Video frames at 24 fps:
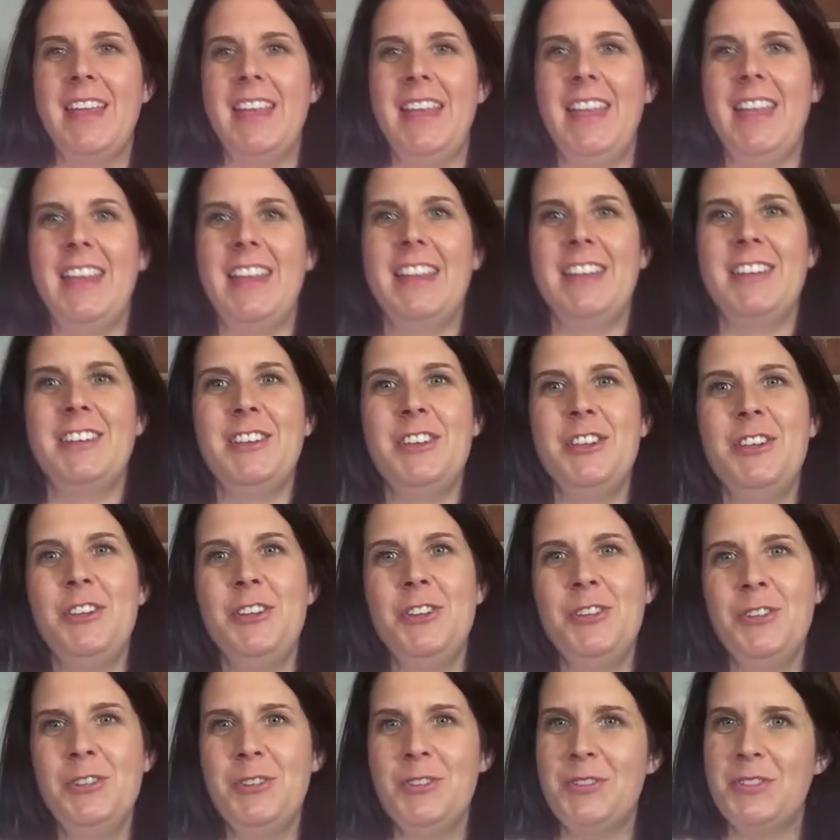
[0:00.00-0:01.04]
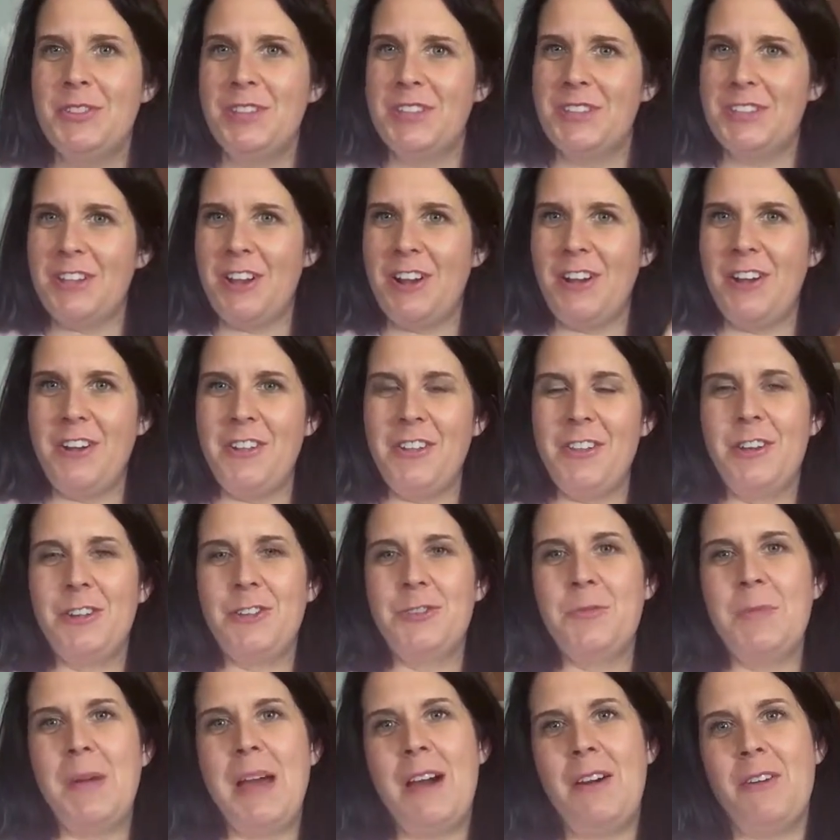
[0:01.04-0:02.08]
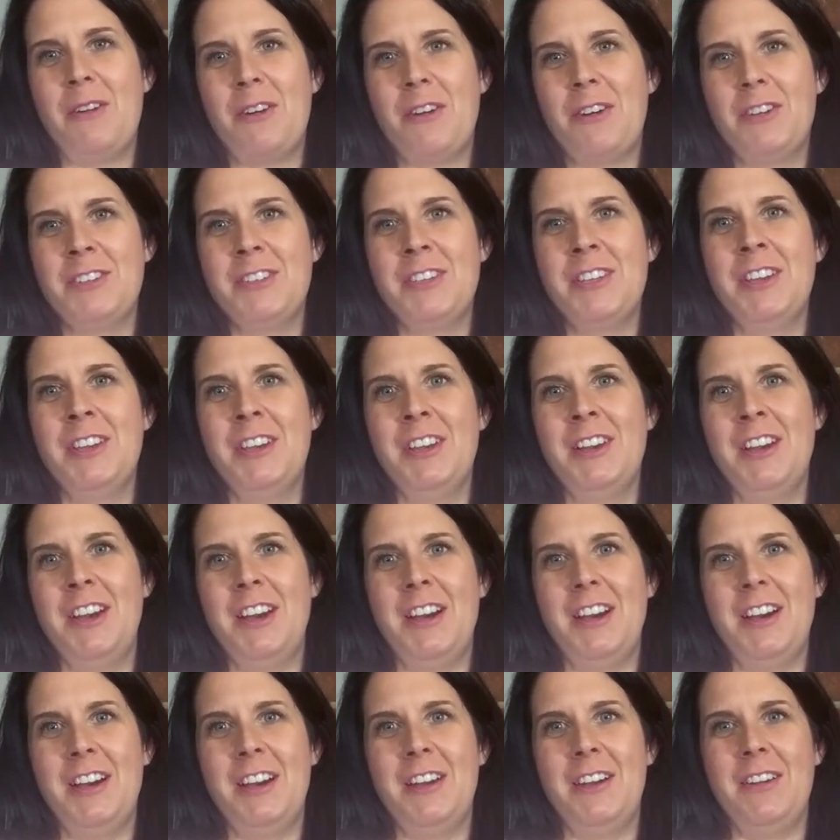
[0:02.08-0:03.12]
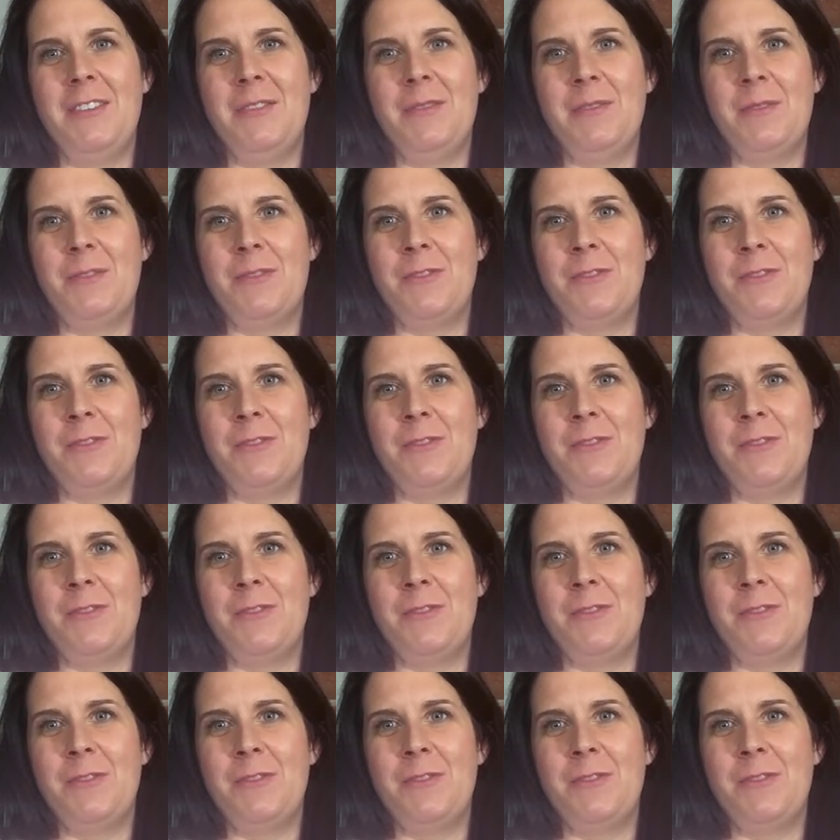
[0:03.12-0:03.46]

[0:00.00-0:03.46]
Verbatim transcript: and uses all those powers uh,